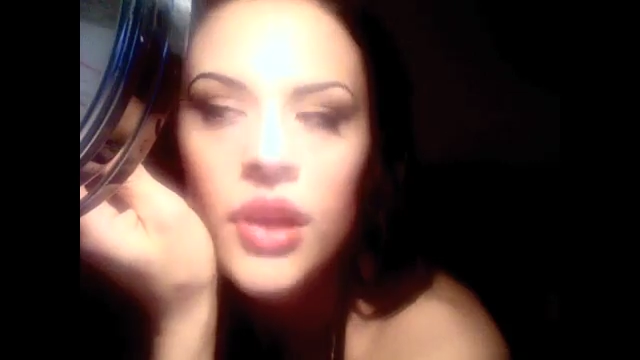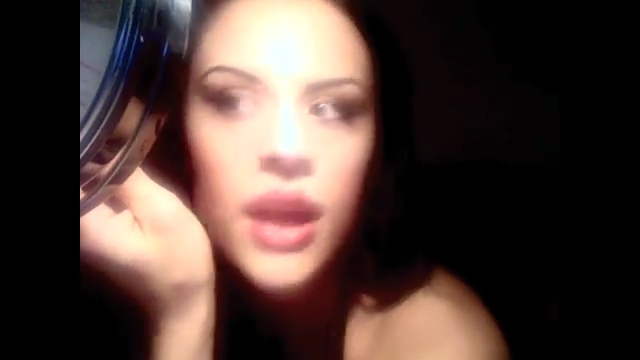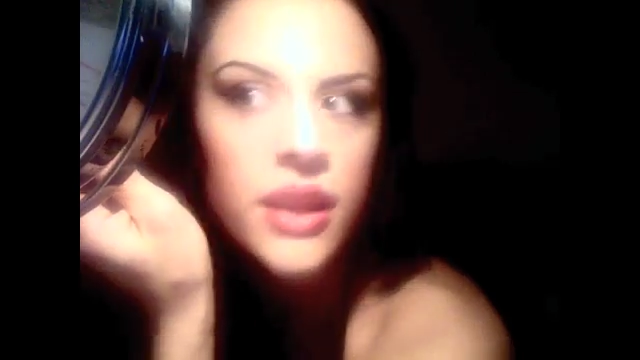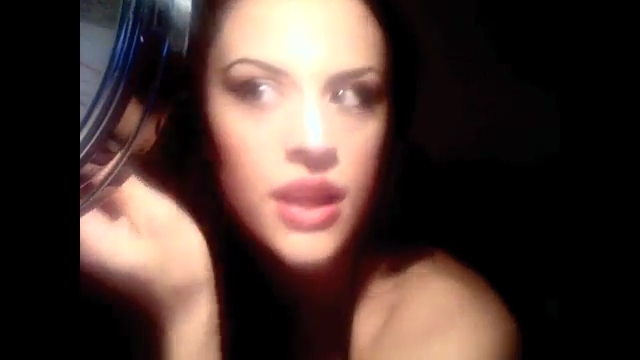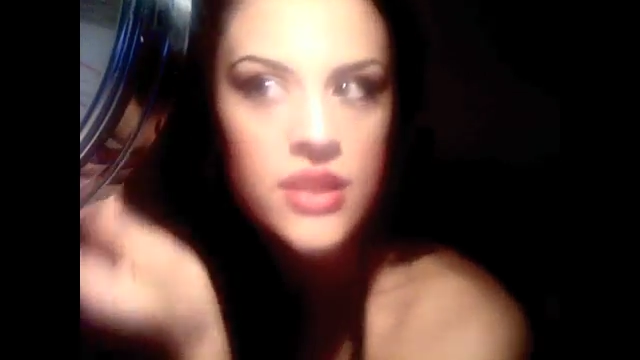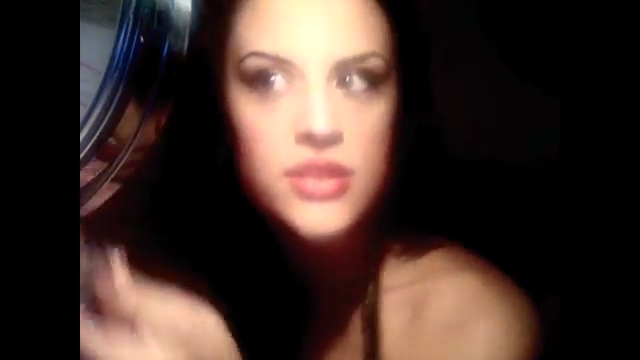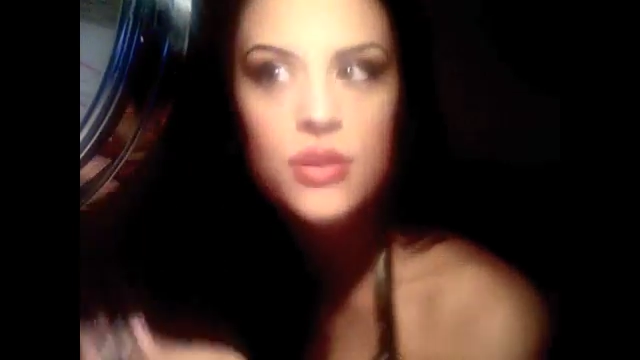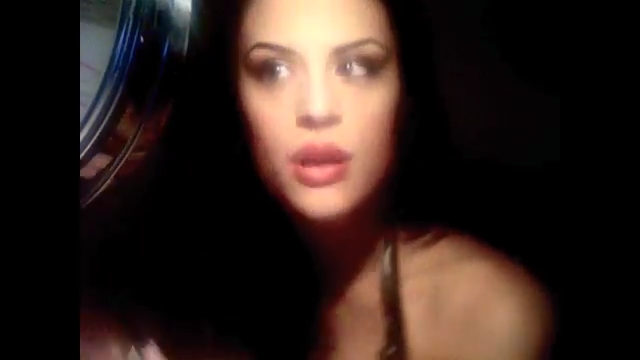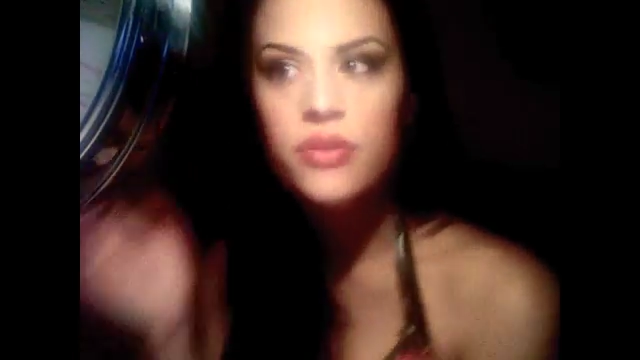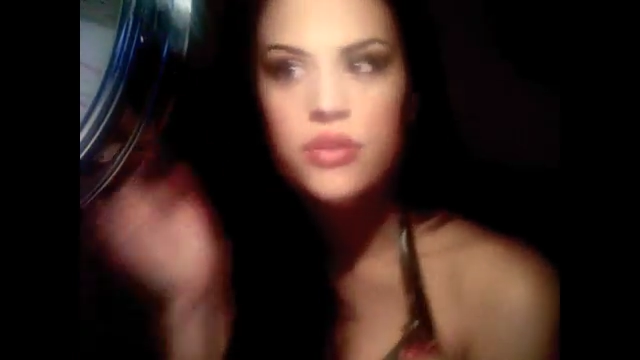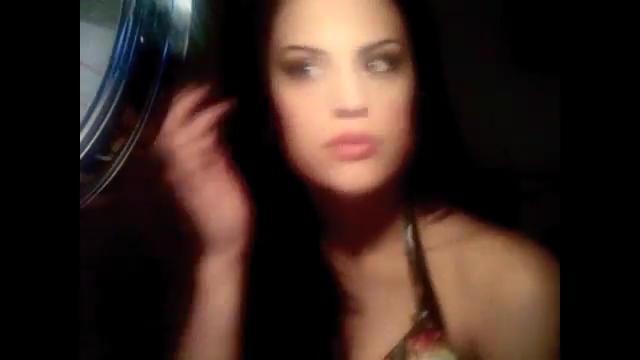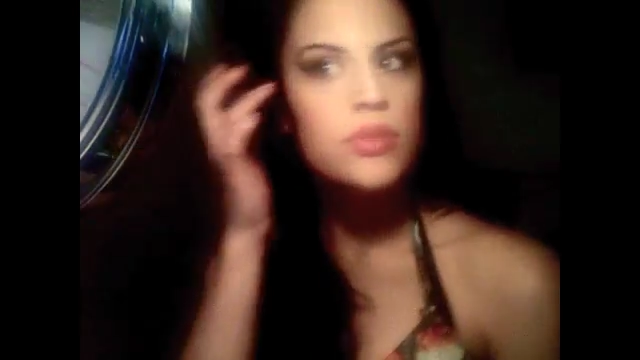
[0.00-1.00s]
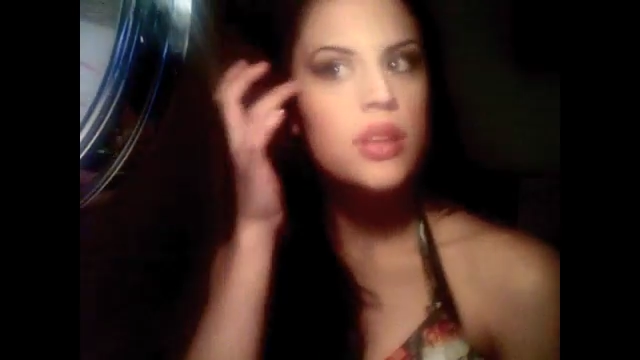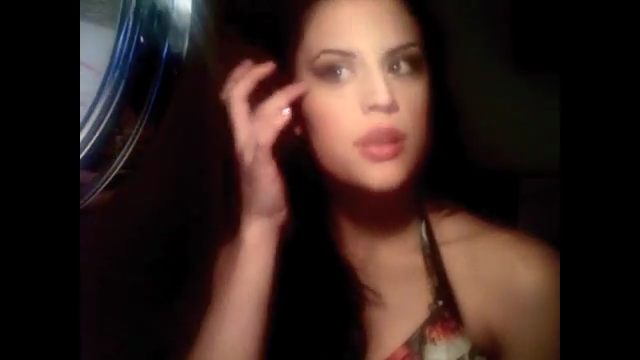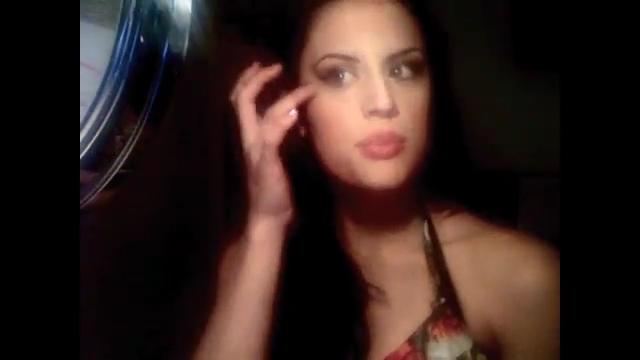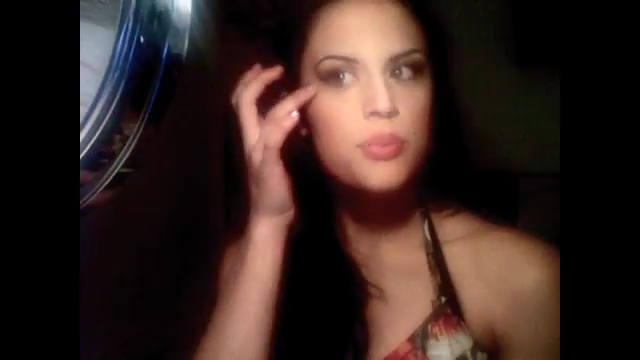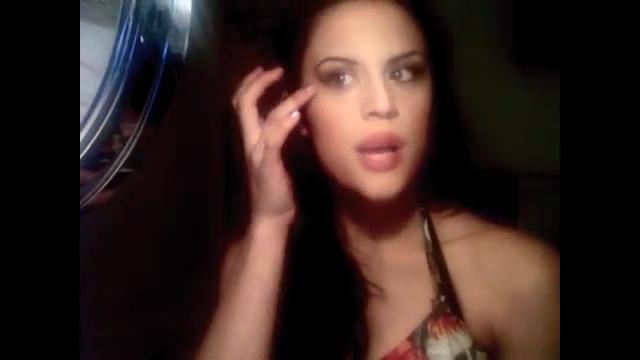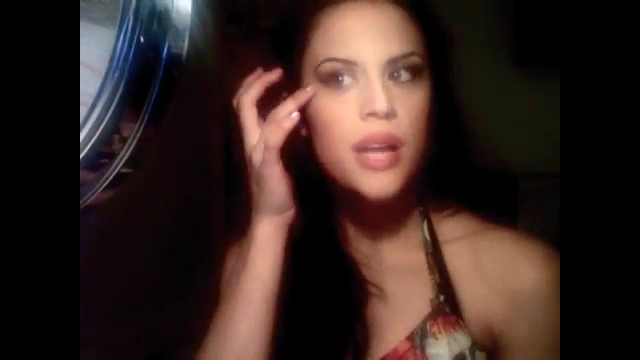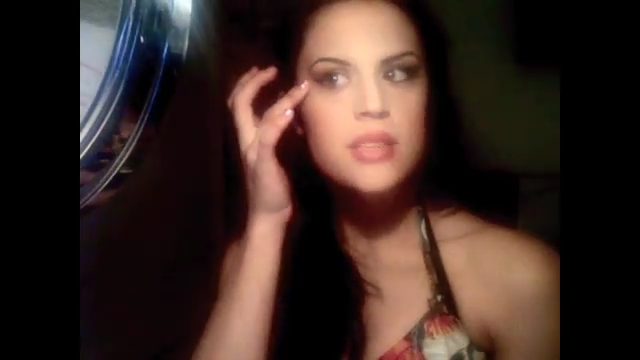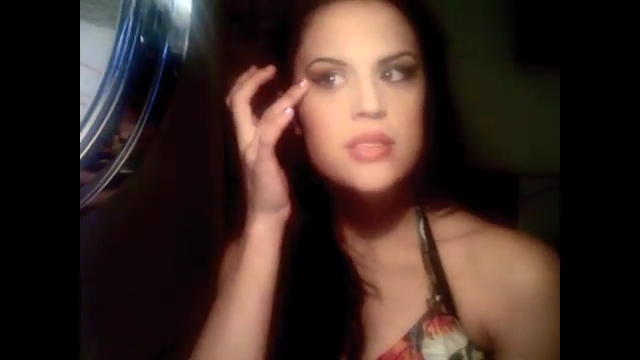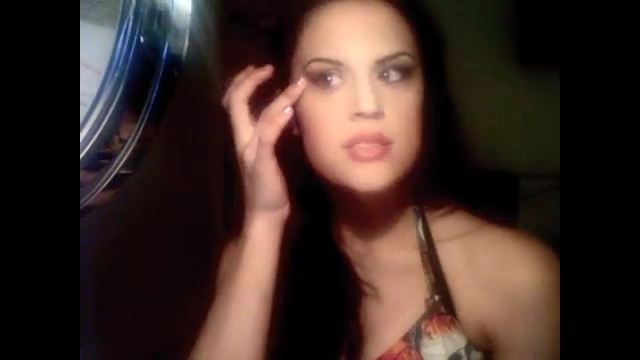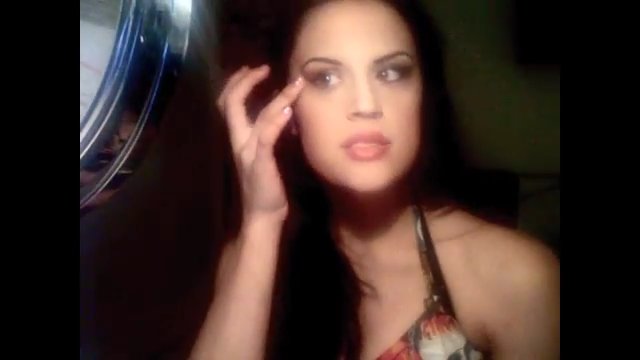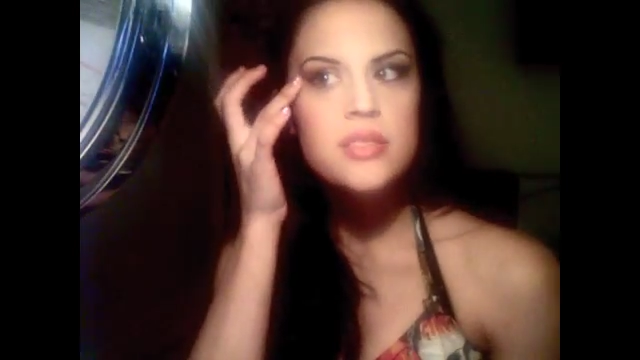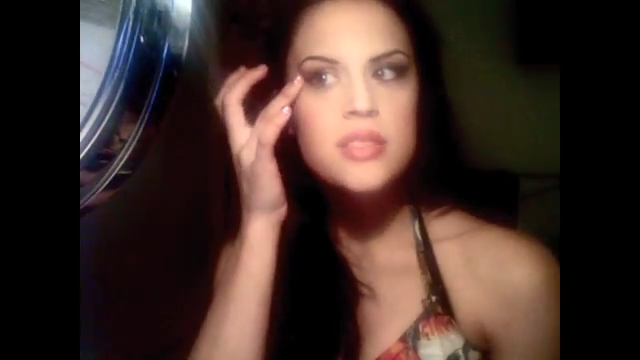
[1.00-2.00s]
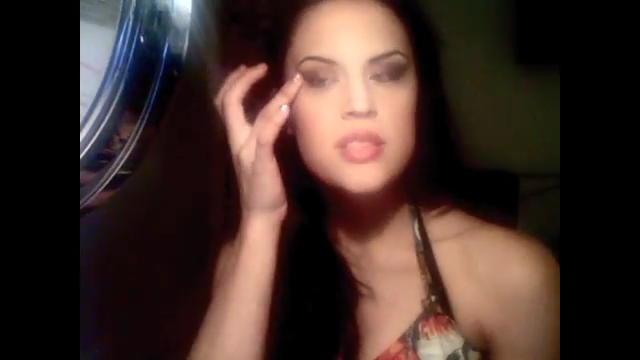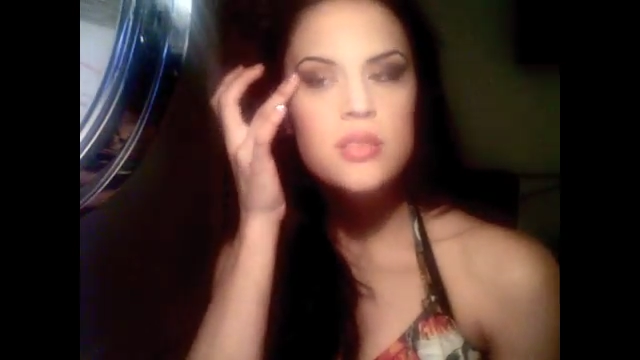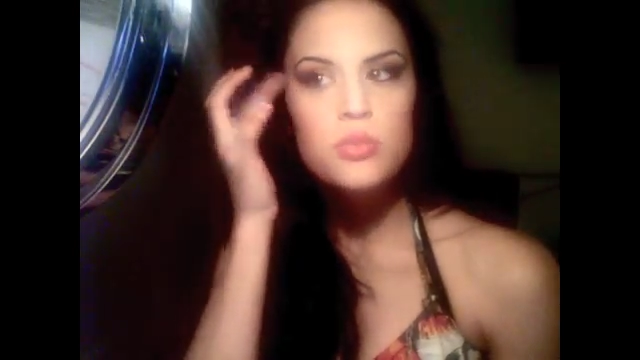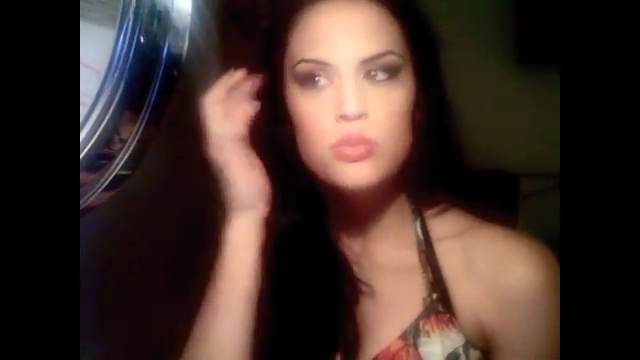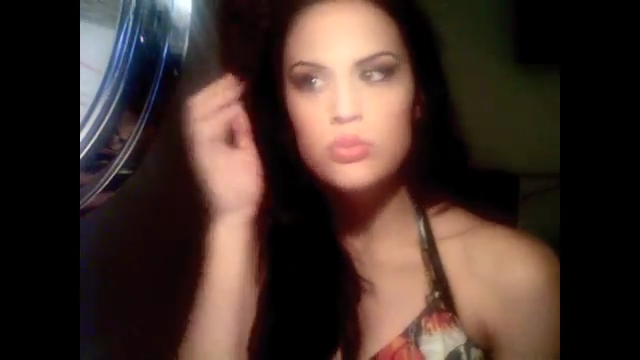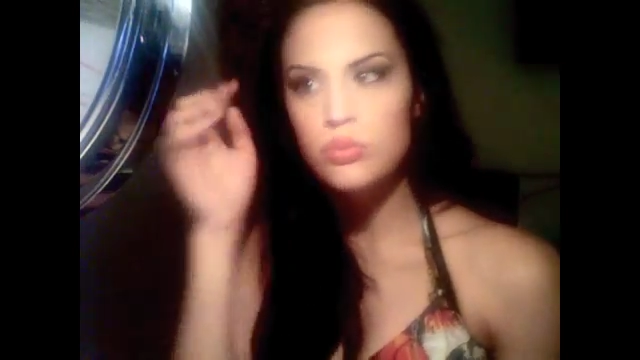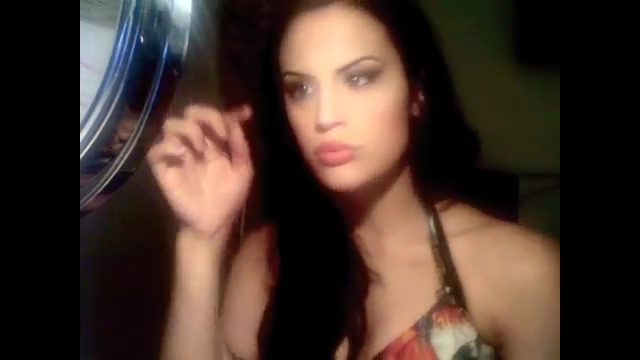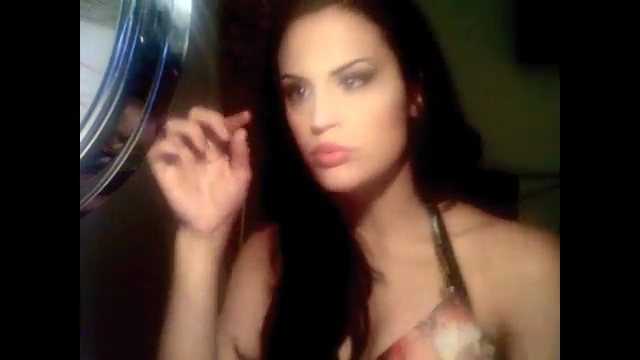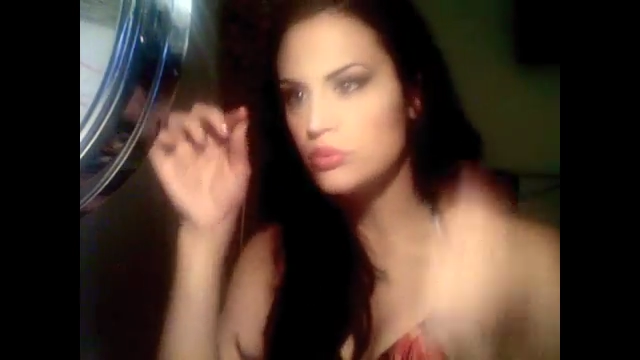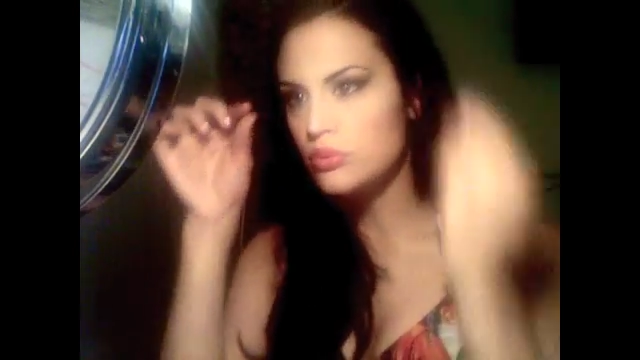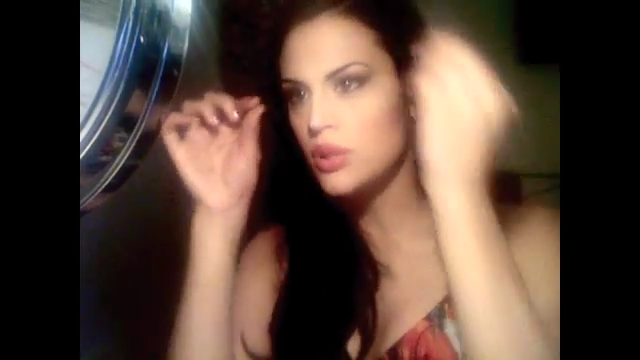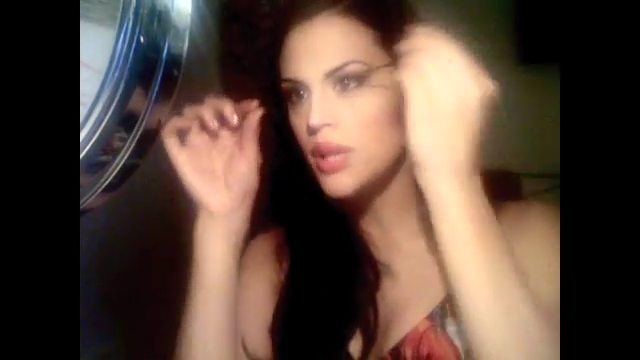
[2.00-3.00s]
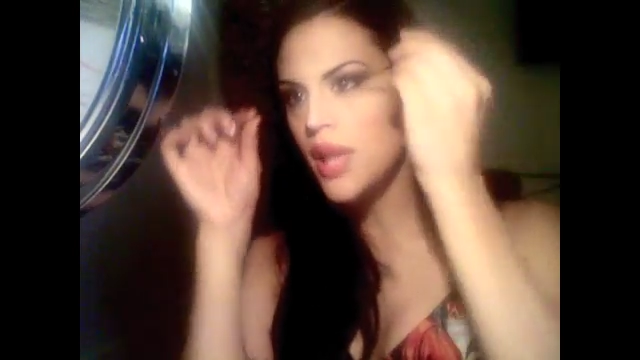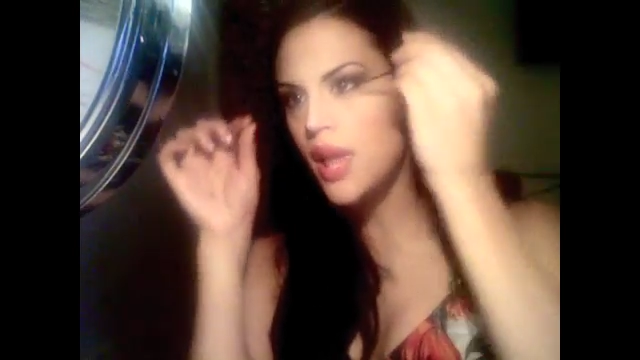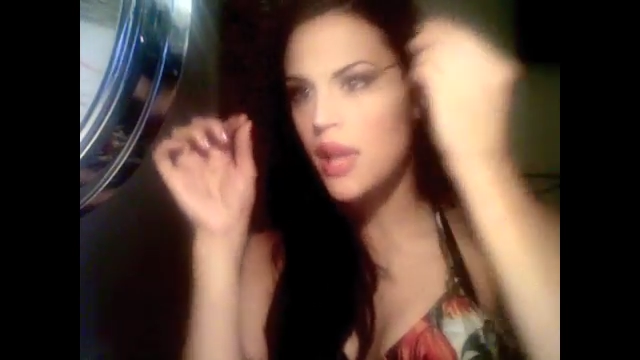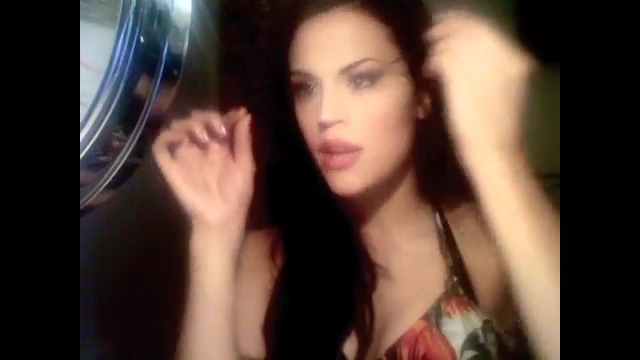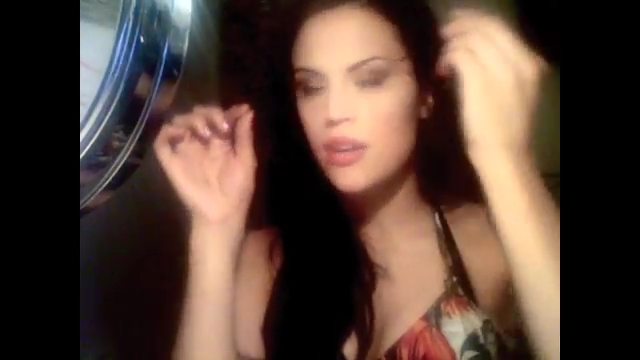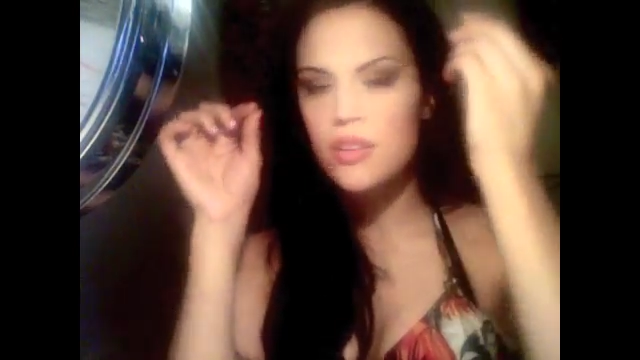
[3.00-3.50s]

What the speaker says: guess you have to really practice to see what angle